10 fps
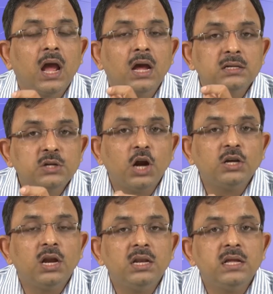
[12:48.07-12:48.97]
not
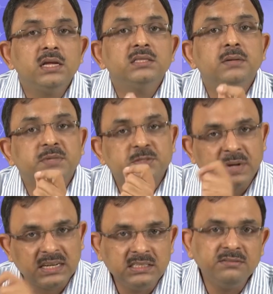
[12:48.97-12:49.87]
only in the
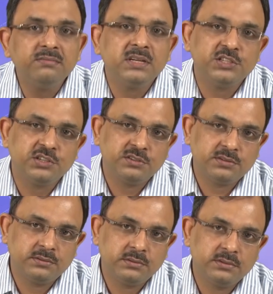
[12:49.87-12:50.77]
perspective of teacher
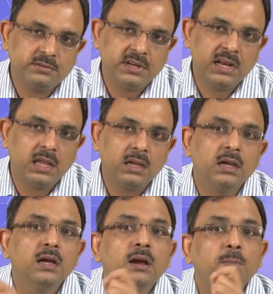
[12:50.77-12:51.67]
training,
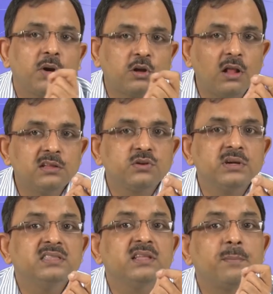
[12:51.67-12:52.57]
but also
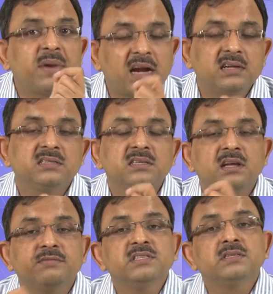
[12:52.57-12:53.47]
in the practices
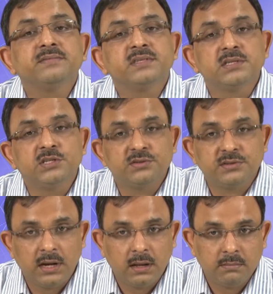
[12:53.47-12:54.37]
of in-service teacher training.